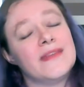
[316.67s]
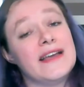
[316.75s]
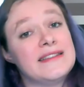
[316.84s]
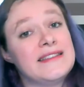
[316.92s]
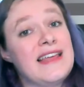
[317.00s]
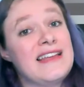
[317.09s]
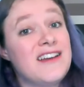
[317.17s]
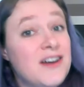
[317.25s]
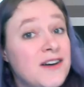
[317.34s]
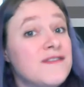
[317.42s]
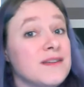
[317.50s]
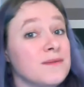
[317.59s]
And then
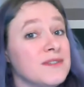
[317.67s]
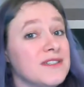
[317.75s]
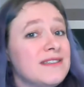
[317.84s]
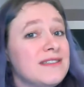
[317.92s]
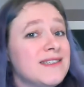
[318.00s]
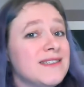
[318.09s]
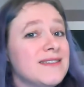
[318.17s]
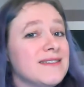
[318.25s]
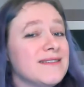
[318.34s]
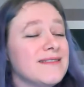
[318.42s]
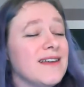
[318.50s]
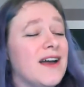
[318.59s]
afterwards,
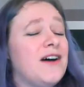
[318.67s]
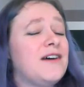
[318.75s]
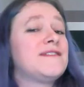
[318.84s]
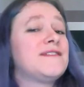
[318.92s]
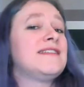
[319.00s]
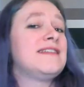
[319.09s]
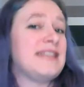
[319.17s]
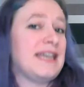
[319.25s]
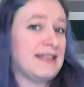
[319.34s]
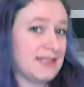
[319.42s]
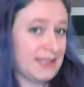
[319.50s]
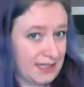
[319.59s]
after the day
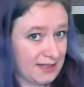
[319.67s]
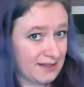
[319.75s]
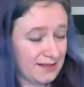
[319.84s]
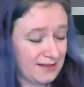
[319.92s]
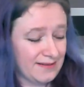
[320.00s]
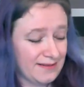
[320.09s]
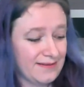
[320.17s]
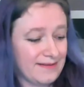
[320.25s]
is done,